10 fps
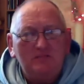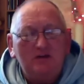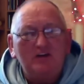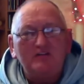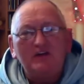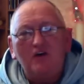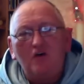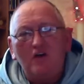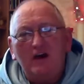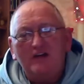because they
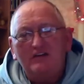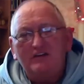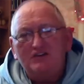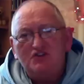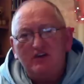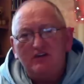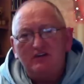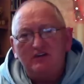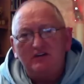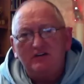all had an
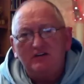agenda